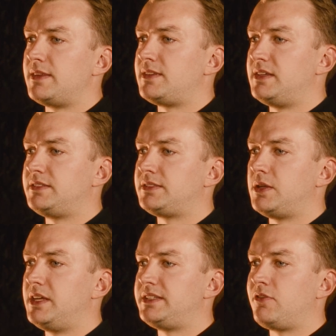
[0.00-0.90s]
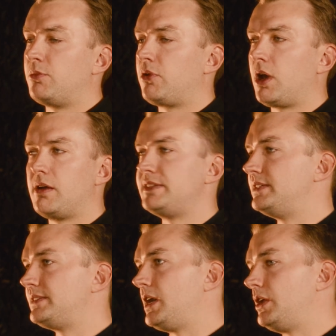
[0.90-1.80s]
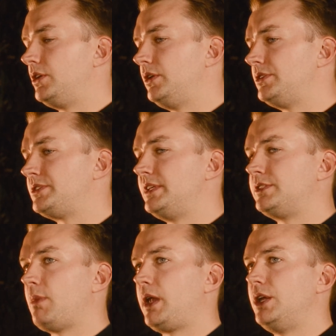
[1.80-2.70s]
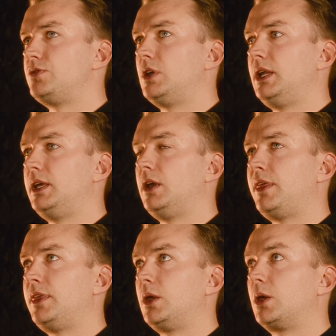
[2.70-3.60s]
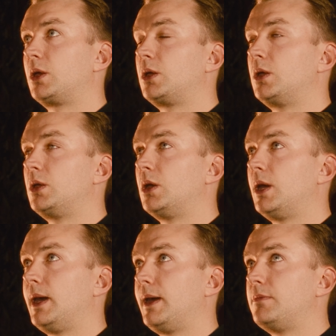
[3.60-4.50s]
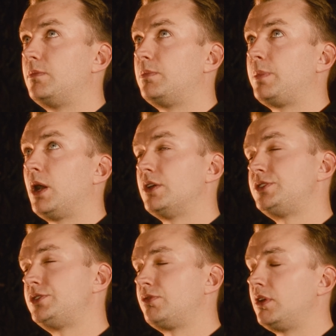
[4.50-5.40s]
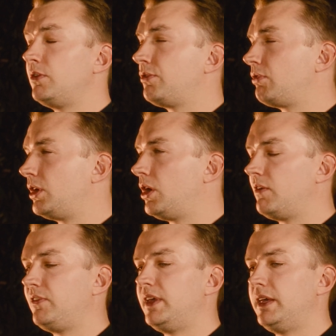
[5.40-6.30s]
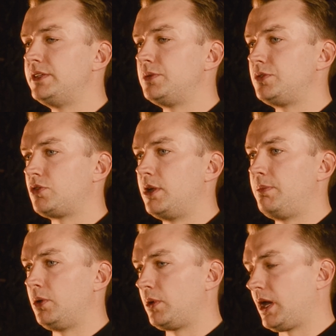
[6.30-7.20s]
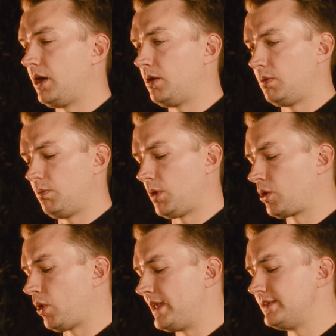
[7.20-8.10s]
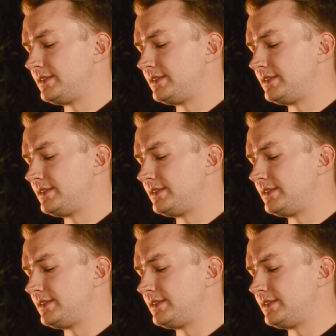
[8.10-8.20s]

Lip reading: There's different priorities there that you just need to manage, really. I think past three and a half years, we're trying to build out a quite